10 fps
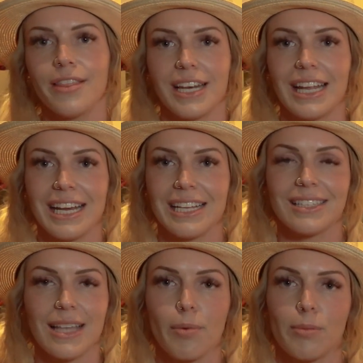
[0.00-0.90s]
than any
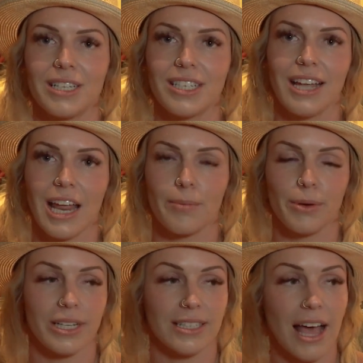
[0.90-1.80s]
supplemented
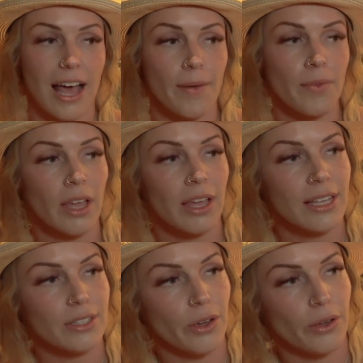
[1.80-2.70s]
cannabinoids are.
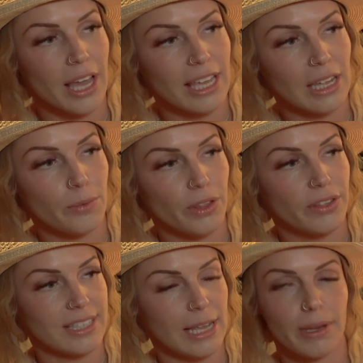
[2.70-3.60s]
So again, with
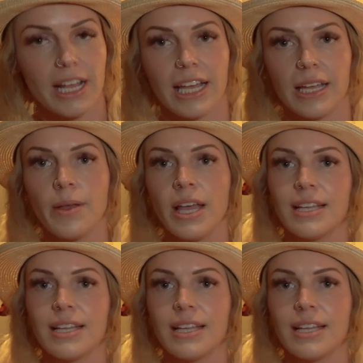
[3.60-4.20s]
CBD,